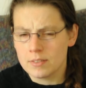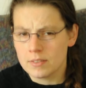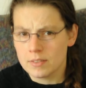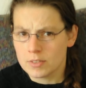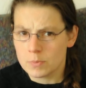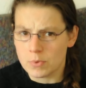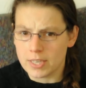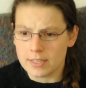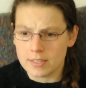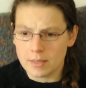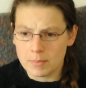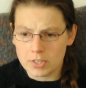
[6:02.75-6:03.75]
spring
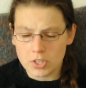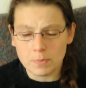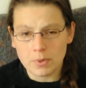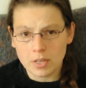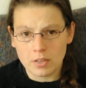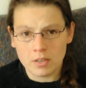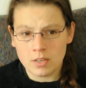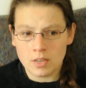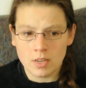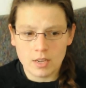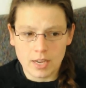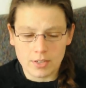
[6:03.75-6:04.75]
summer jumper.
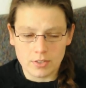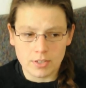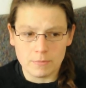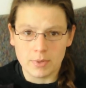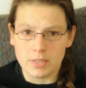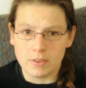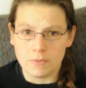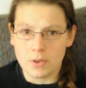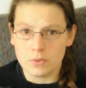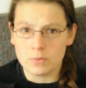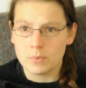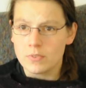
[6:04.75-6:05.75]
I don't have many of
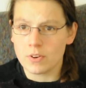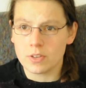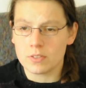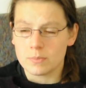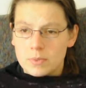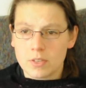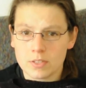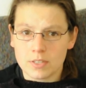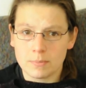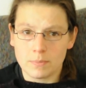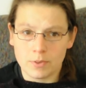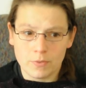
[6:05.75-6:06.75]
those because I
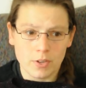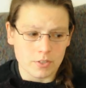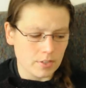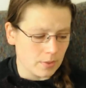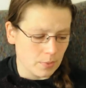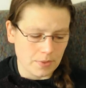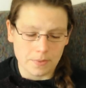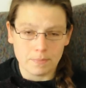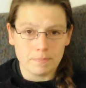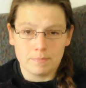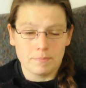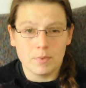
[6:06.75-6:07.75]
prefer to knit with
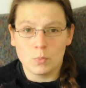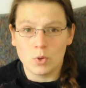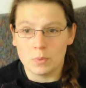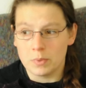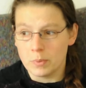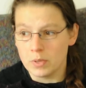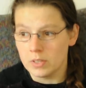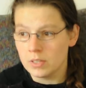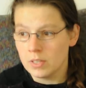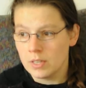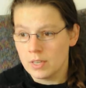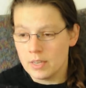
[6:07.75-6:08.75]
warmer wool,
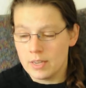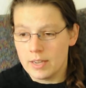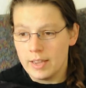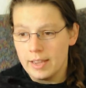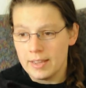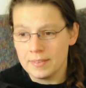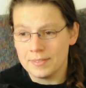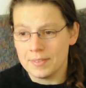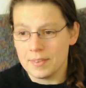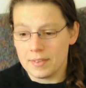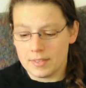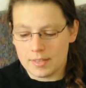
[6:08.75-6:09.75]
and
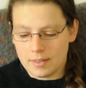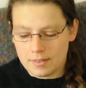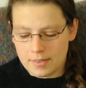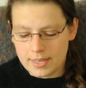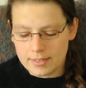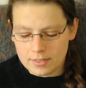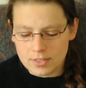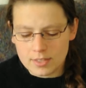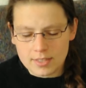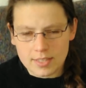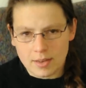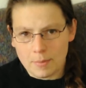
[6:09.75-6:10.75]
there's just
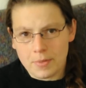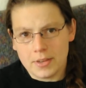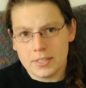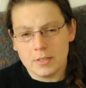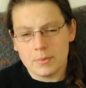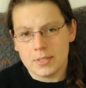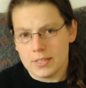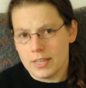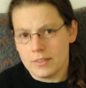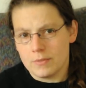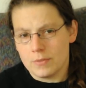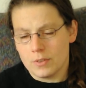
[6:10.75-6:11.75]
something to be
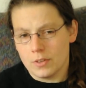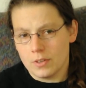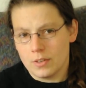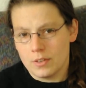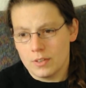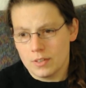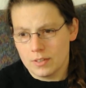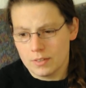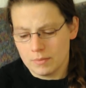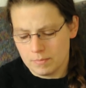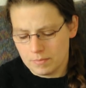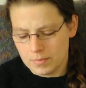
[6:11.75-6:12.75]
said for
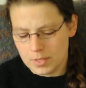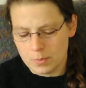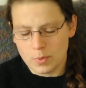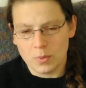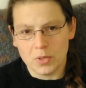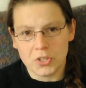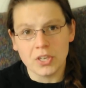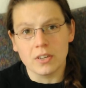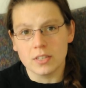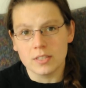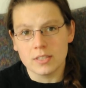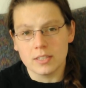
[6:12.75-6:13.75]
superwash
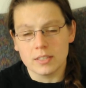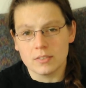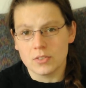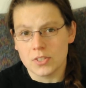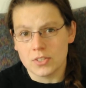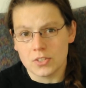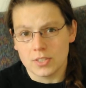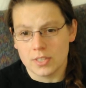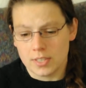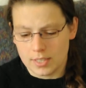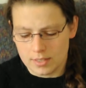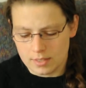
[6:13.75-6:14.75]
yarns in transitional
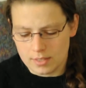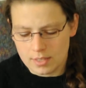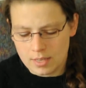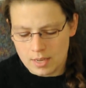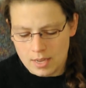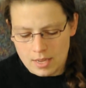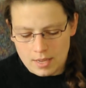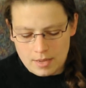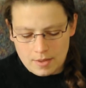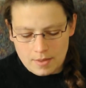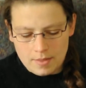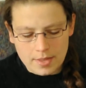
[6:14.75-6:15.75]
seasons.
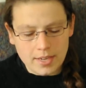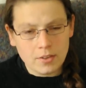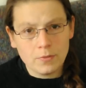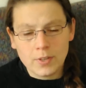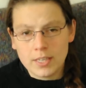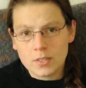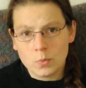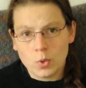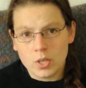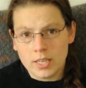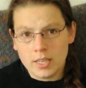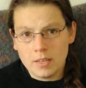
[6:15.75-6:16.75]
They don't feel as
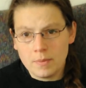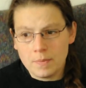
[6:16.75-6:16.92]
woolly,